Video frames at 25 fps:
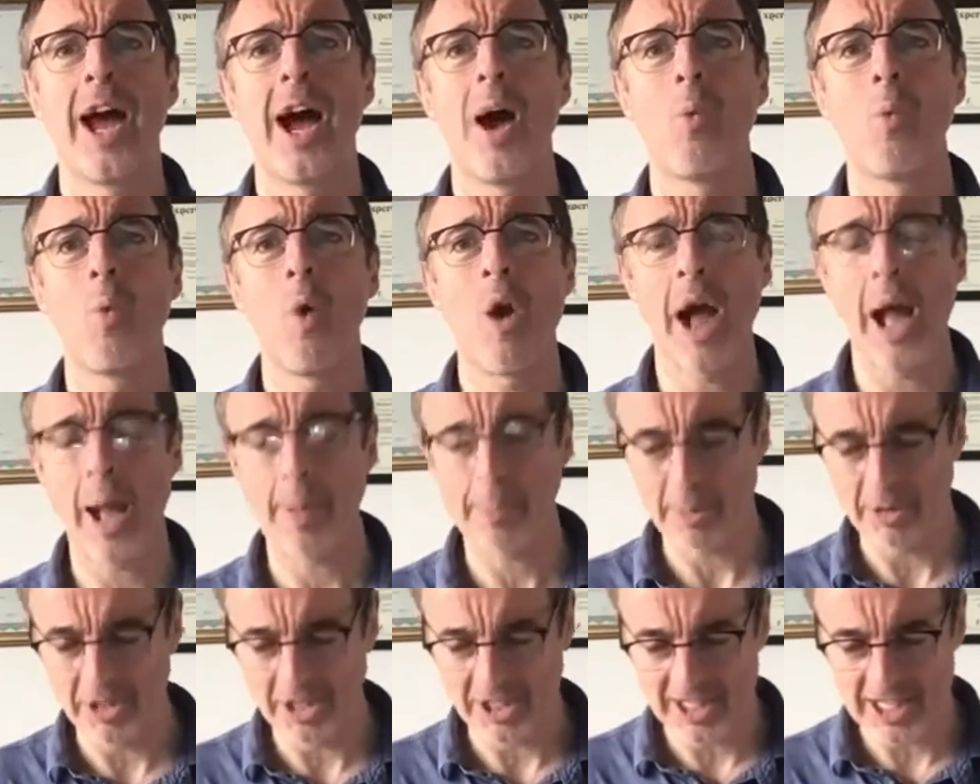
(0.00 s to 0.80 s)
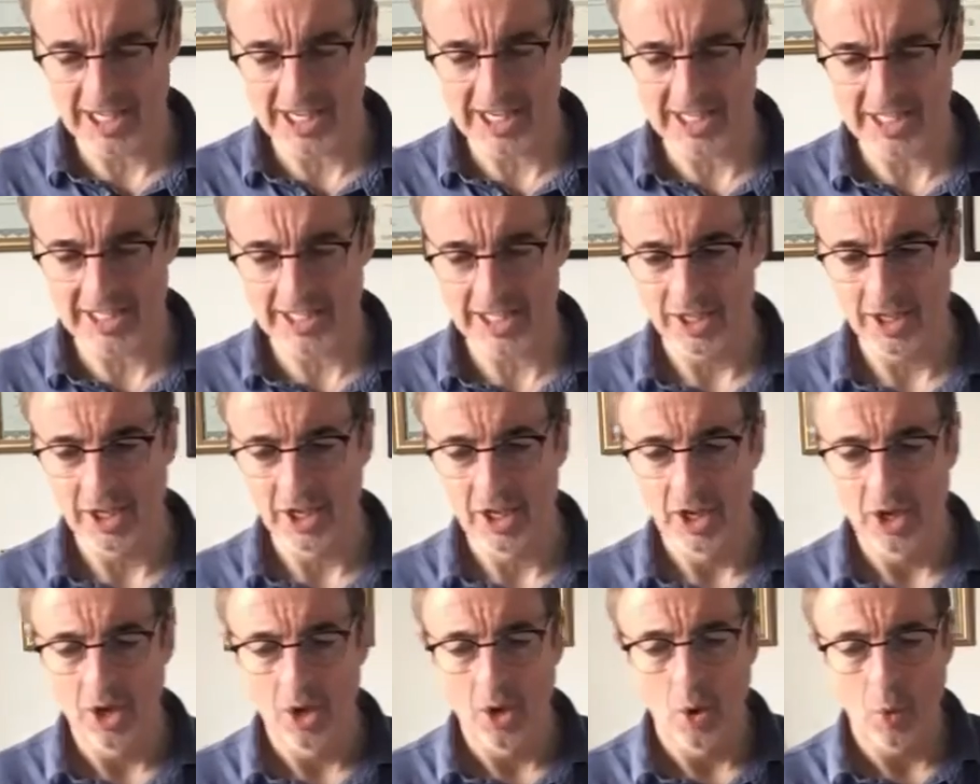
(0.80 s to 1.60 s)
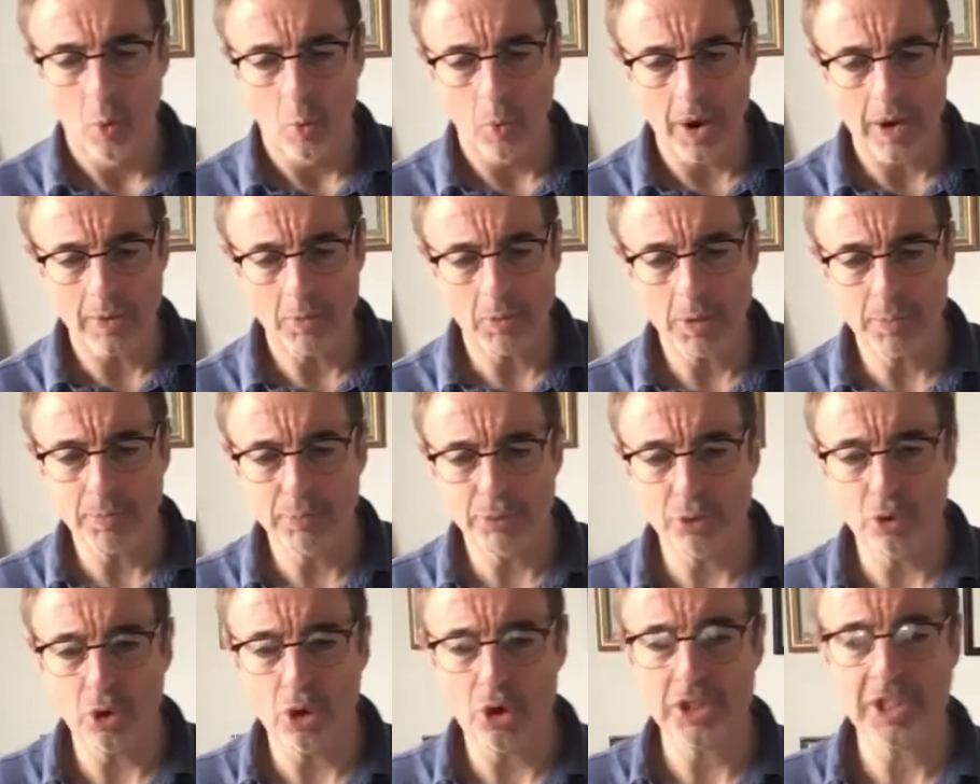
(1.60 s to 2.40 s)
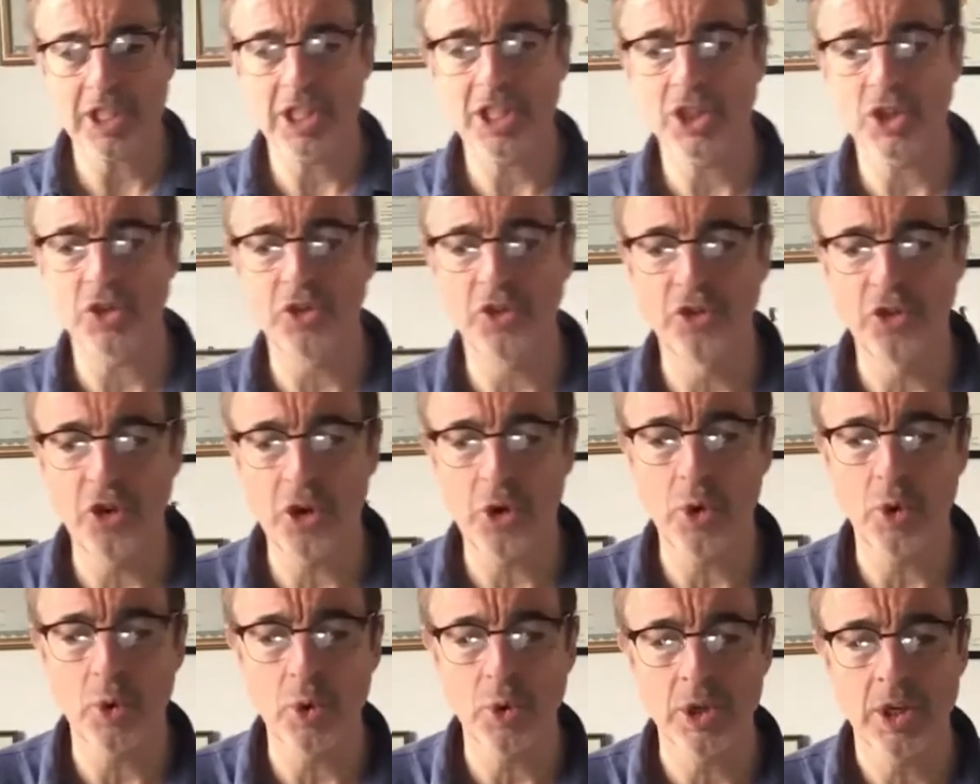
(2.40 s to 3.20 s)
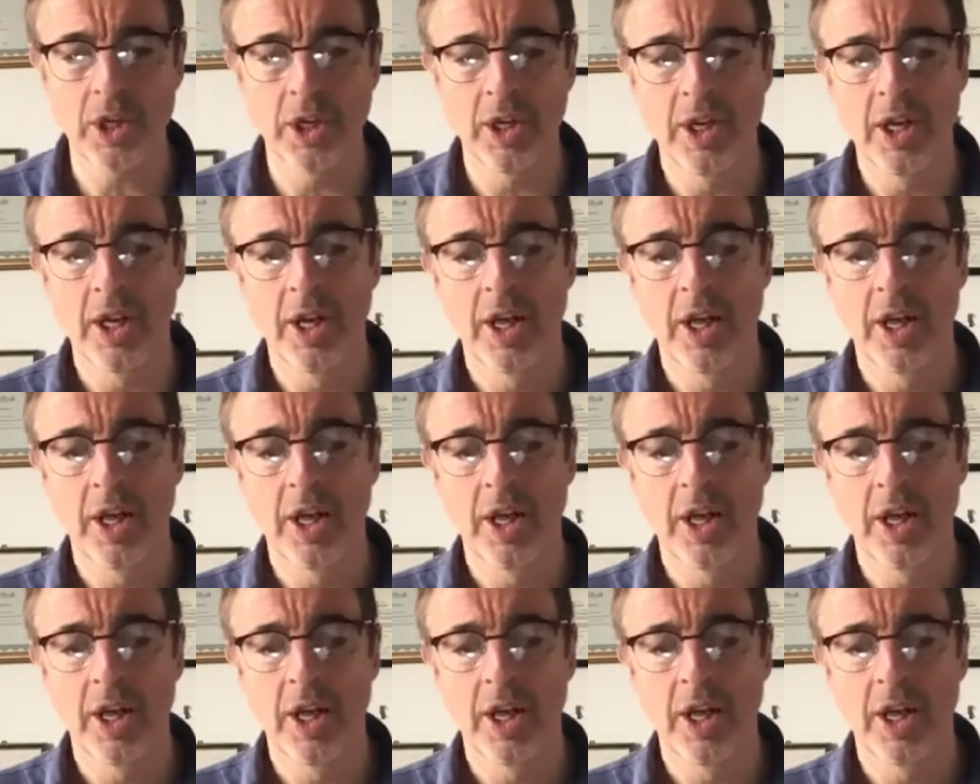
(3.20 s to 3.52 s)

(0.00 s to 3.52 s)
And what happens is, when we process a food,